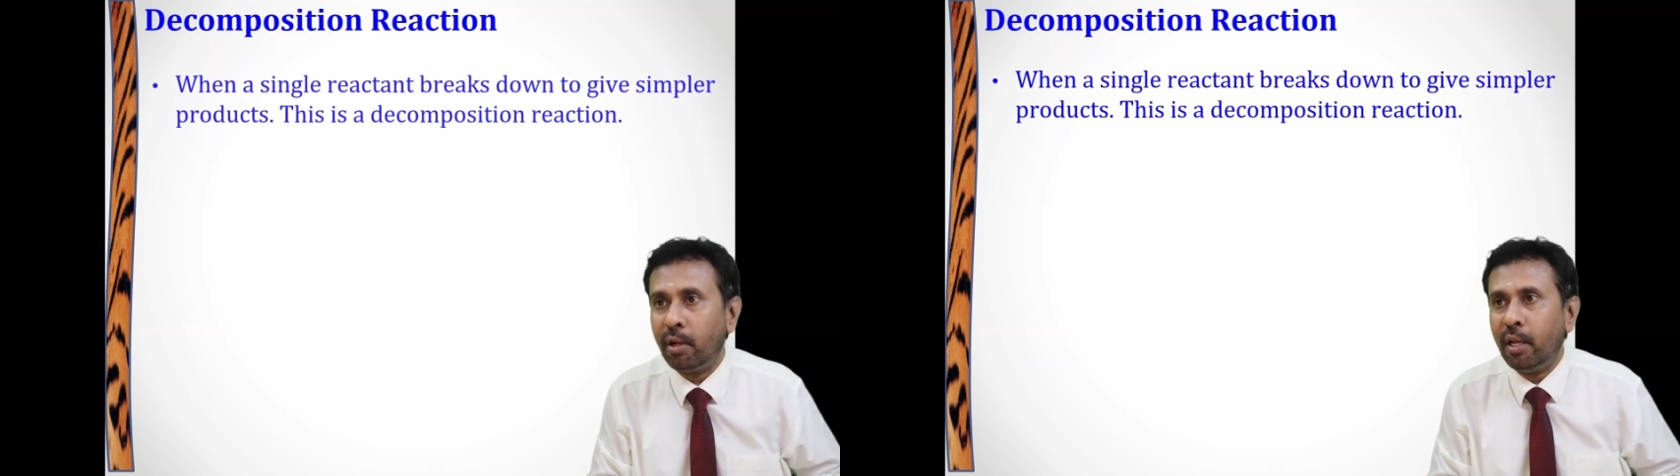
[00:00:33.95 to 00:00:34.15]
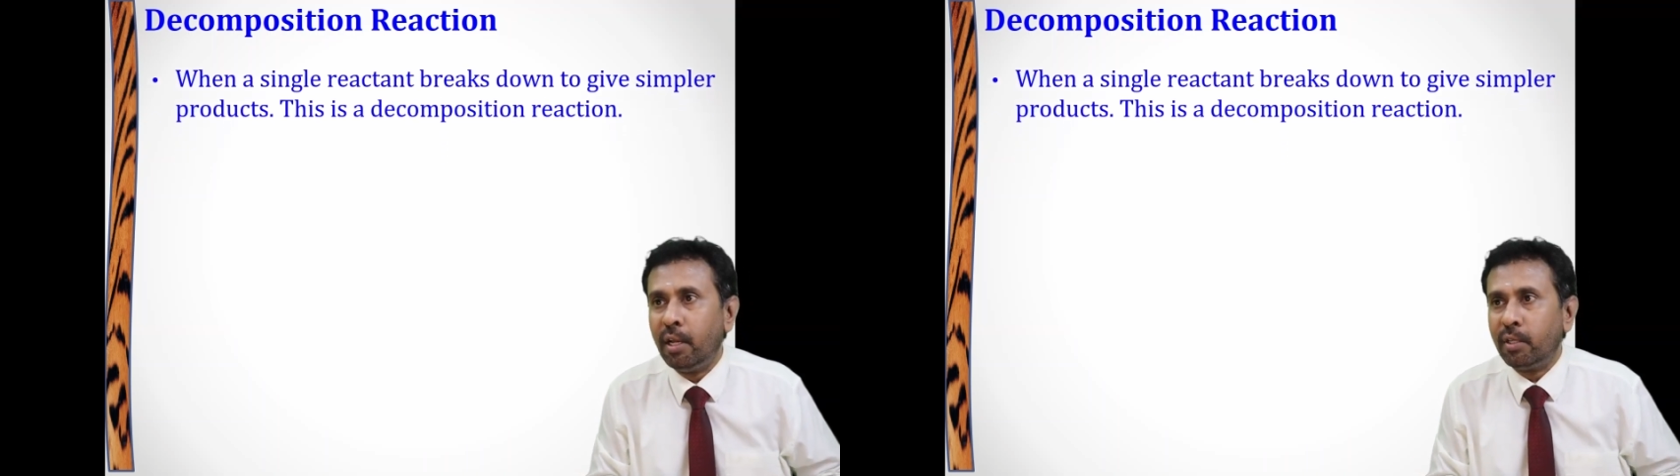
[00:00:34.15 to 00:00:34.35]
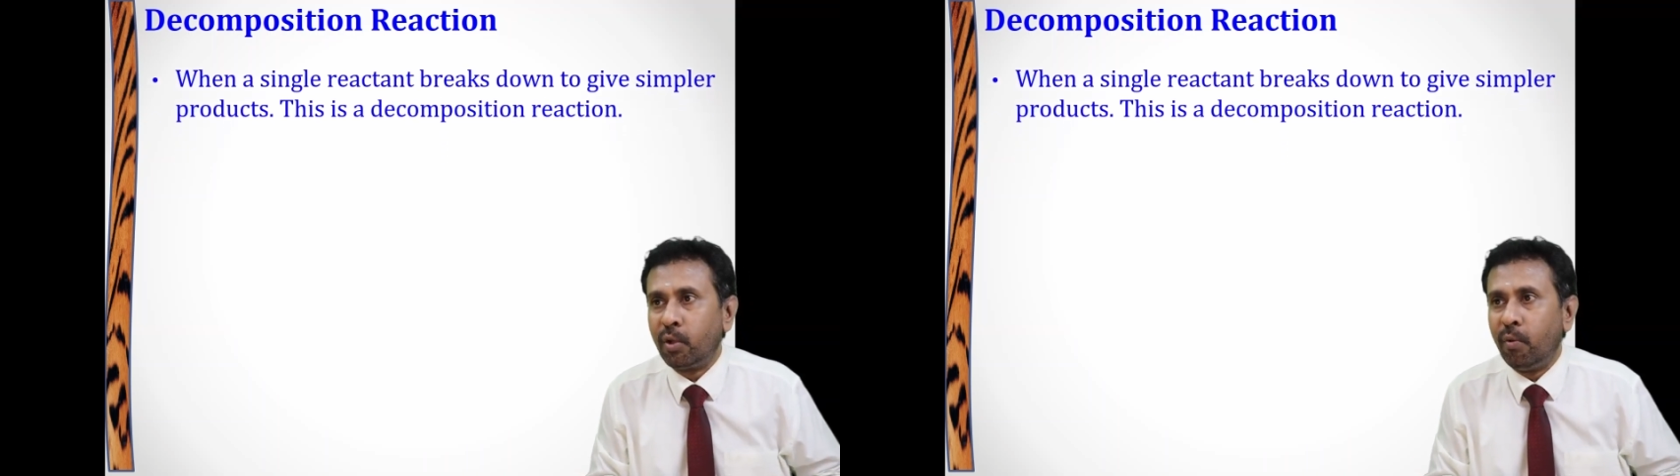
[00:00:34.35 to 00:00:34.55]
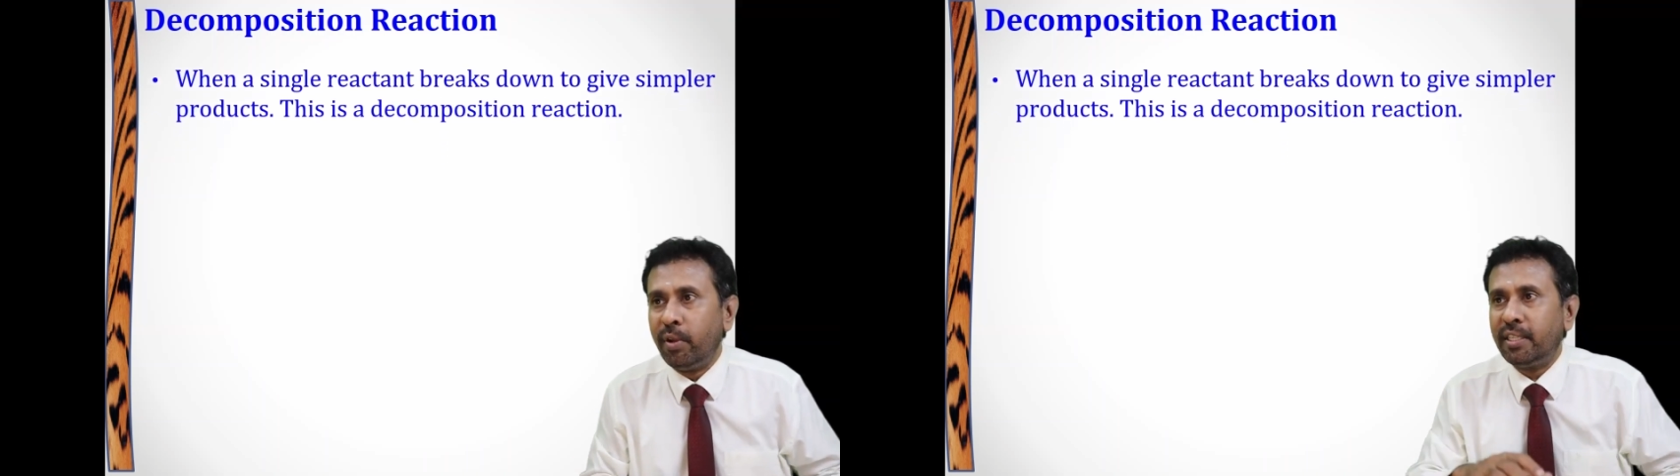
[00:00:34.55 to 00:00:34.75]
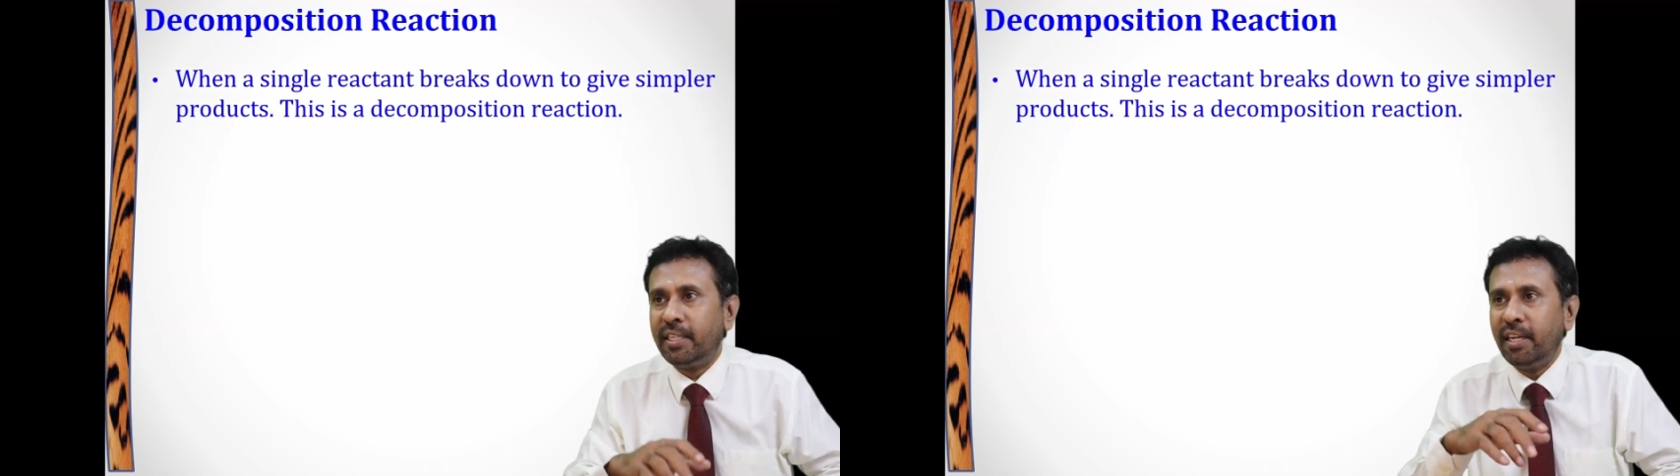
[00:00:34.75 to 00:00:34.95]
So when a
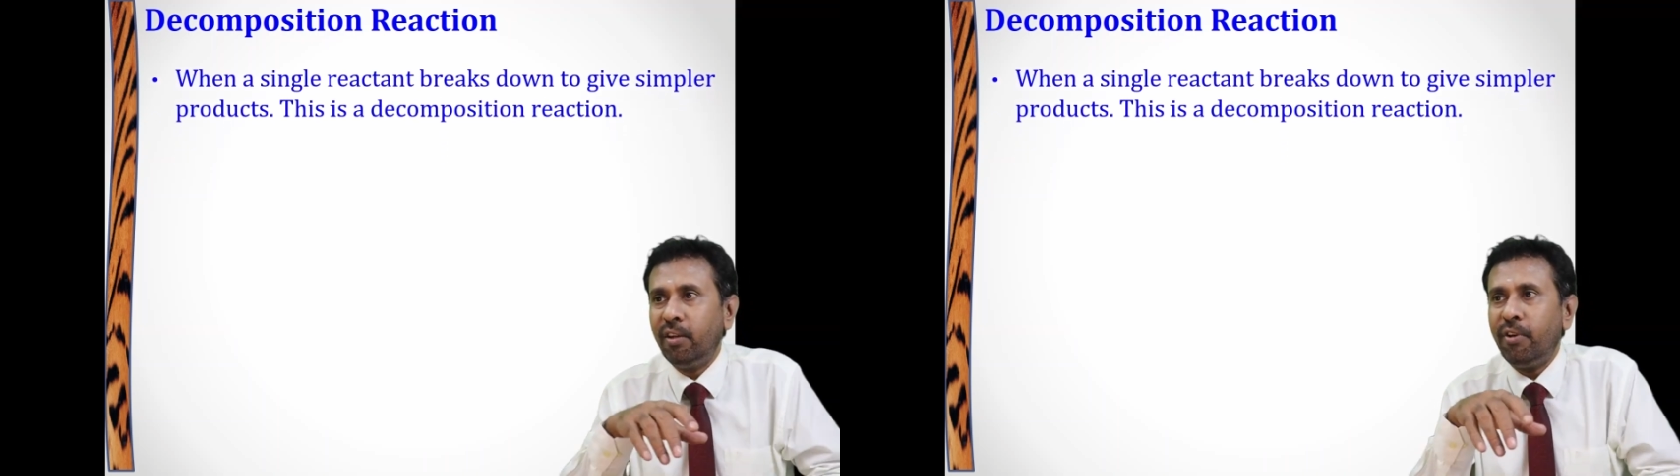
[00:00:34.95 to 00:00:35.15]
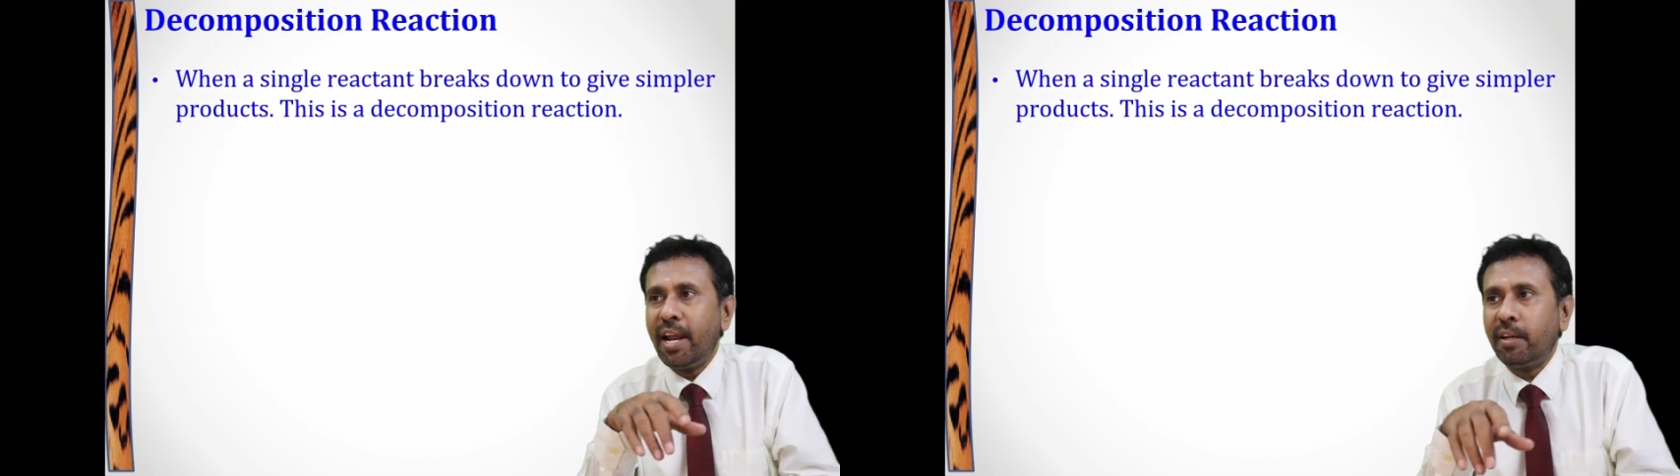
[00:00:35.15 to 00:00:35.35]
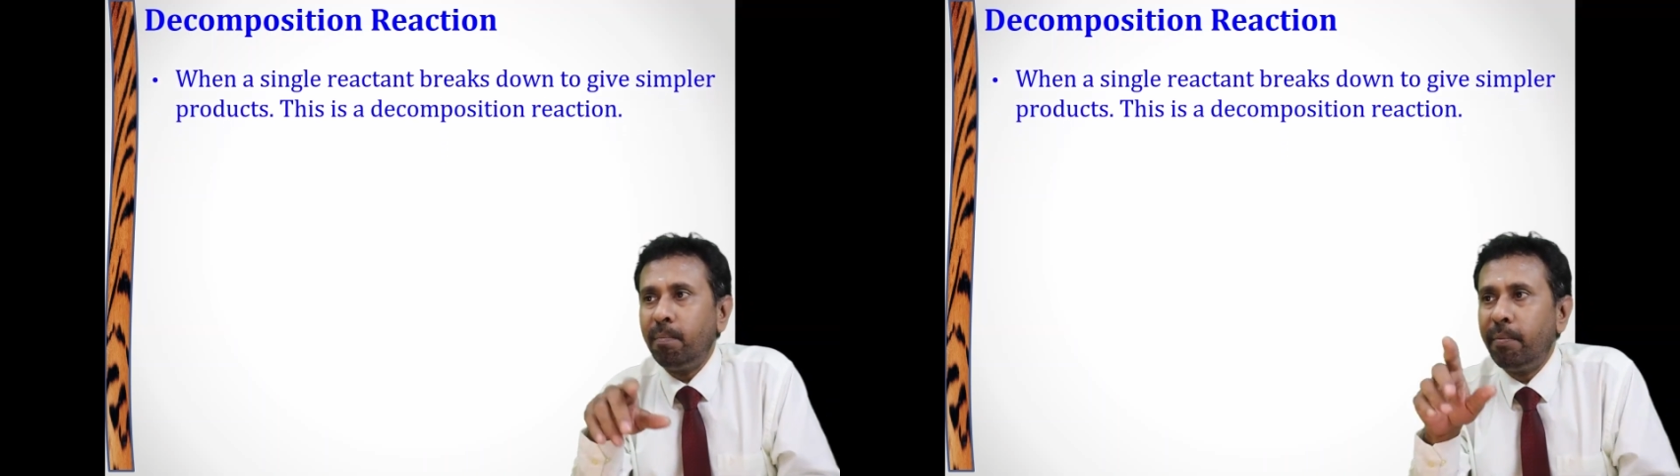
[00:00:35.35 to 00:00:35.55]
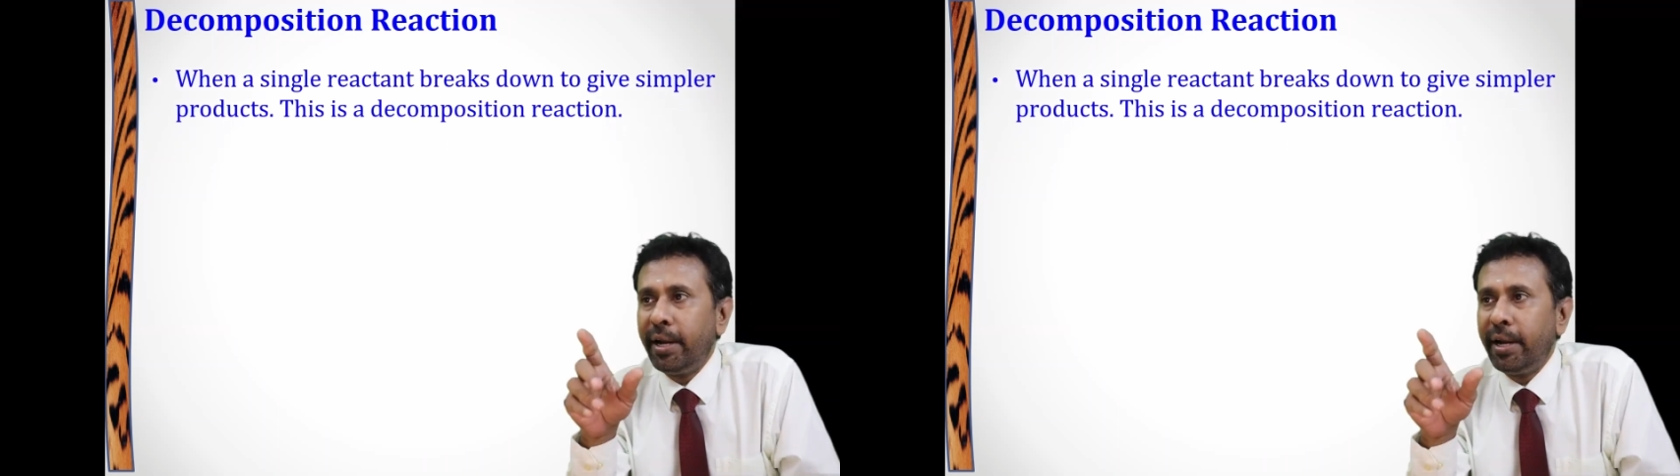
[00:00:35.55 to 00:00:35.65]
single reactant breaks